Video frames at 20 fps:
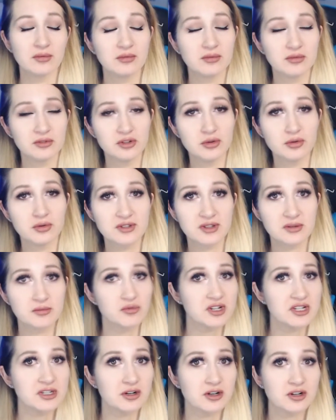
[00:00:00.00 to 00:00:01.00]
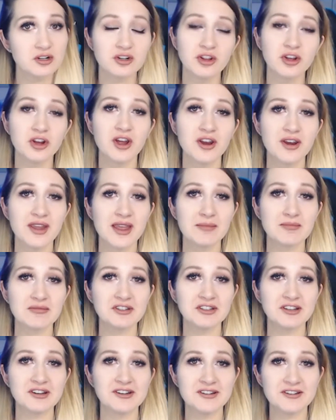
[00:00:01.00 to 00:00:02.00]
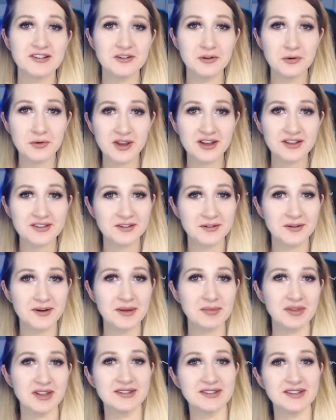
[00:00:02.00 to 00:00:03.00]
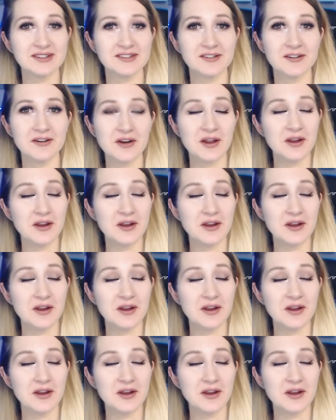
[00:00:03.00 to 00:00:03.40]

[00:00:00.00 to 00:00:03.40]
do some research, look on Amazon. Huion's a great place to start.